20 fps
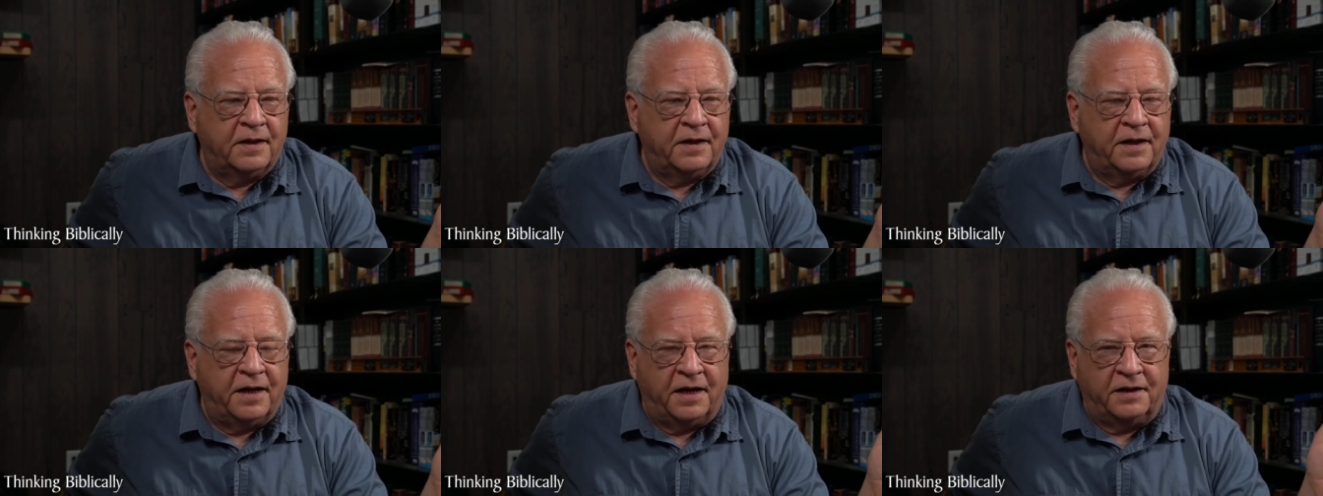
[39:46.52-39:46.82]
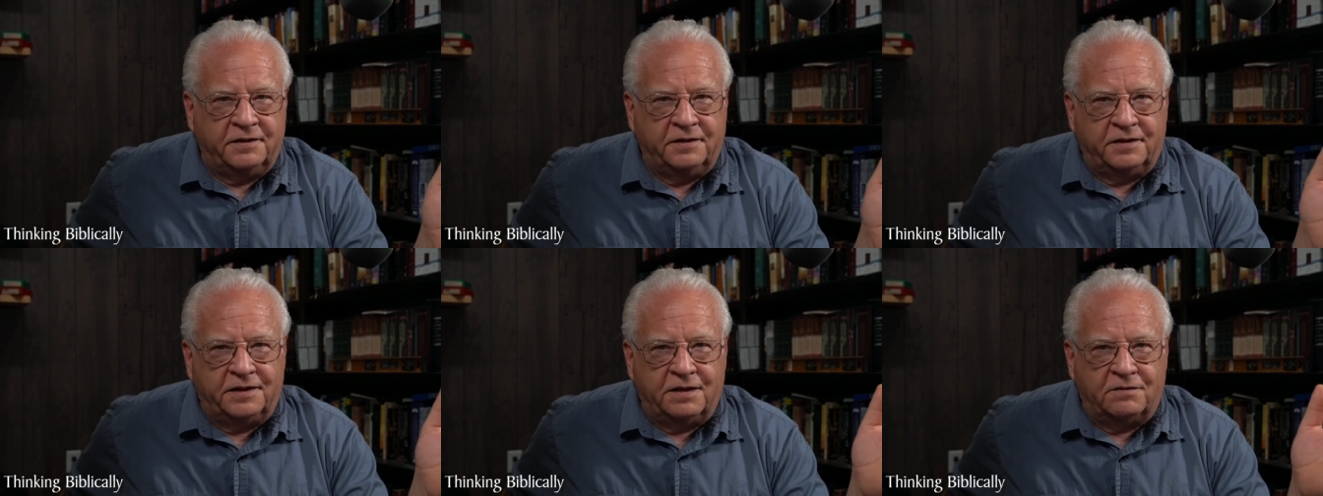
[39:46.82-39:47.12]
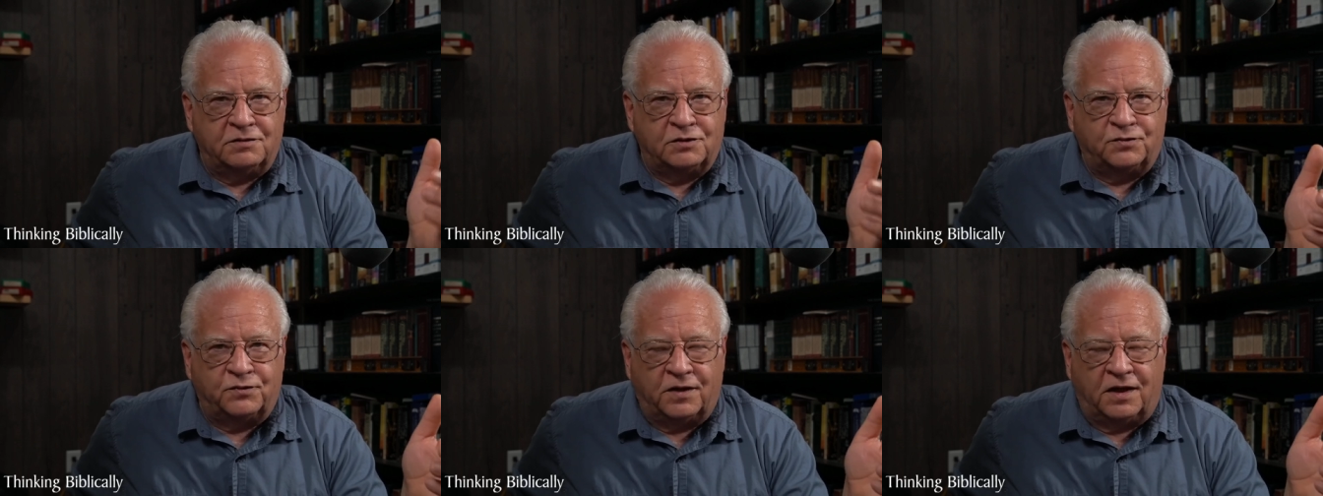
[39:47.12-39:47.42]
And then that
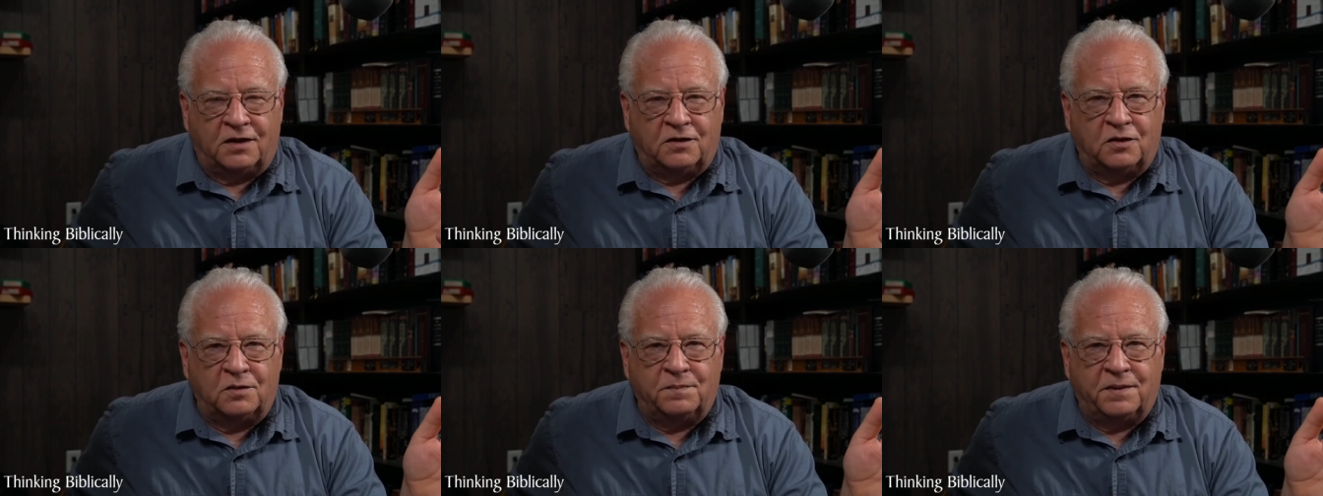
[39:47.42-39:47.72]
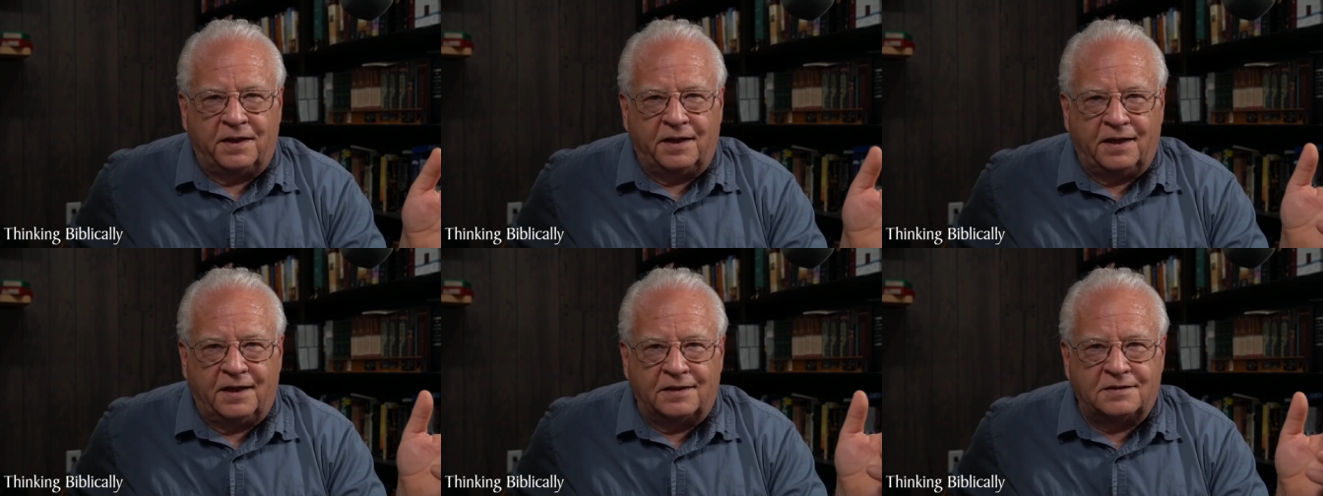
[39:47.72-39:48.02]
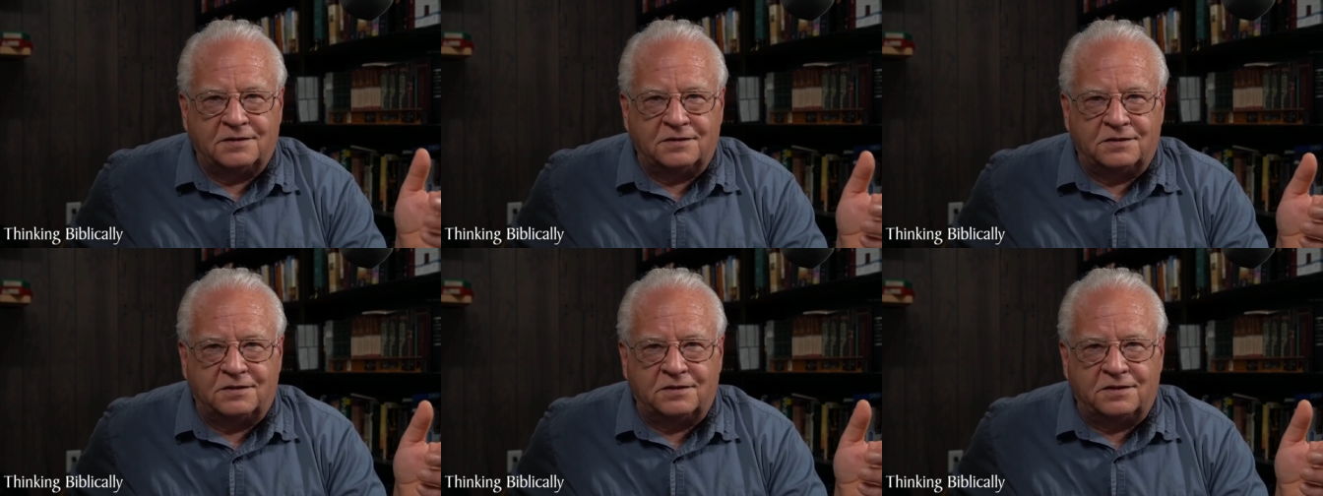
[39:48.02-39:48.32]
was followed by
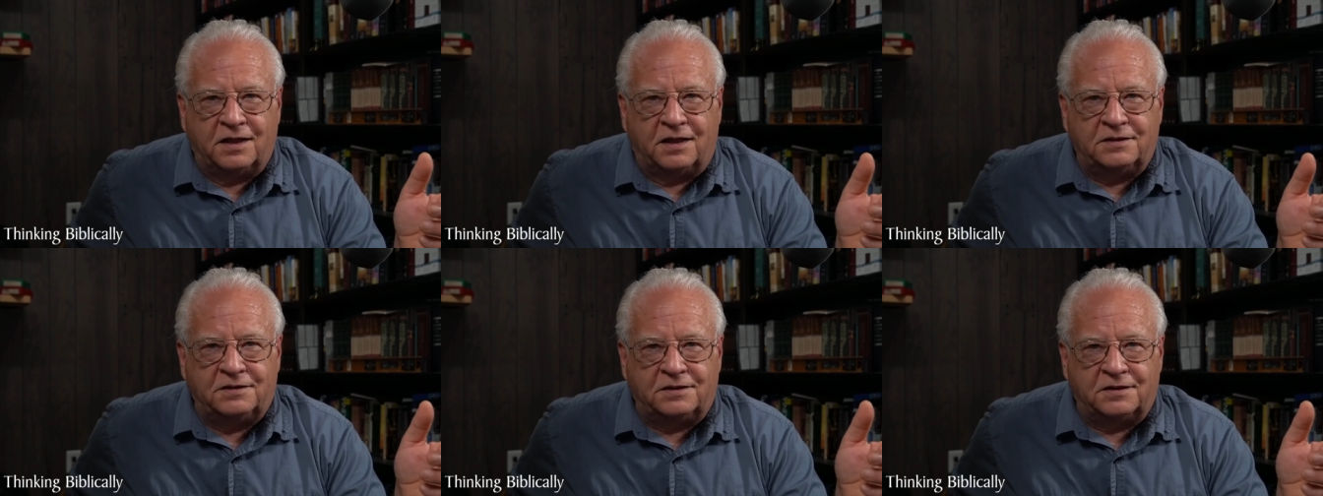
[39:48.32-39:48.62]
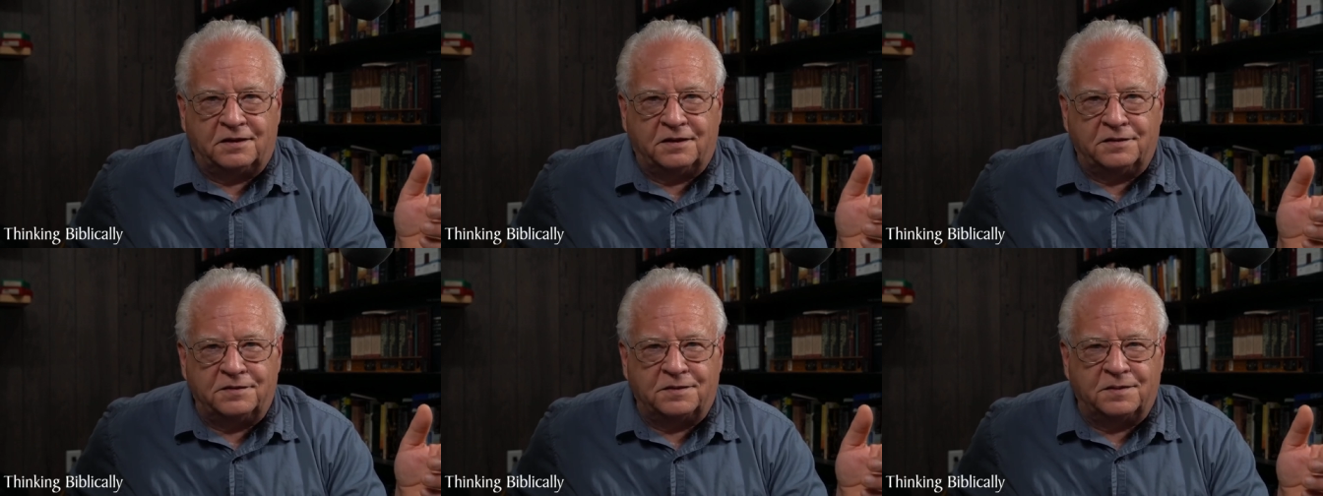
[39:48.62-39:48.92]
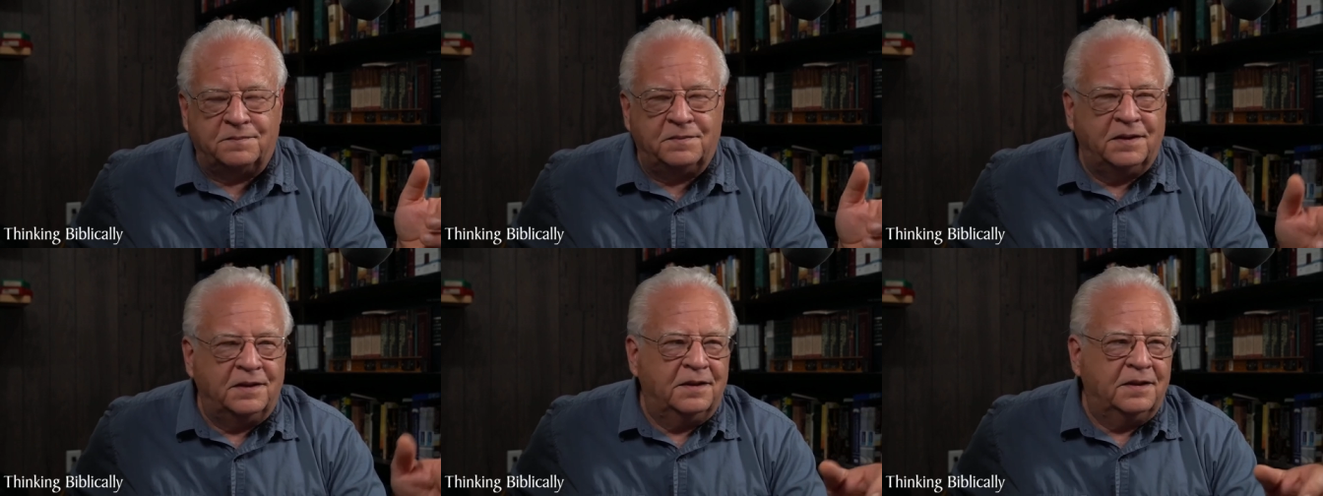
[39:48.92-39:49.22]
existentialism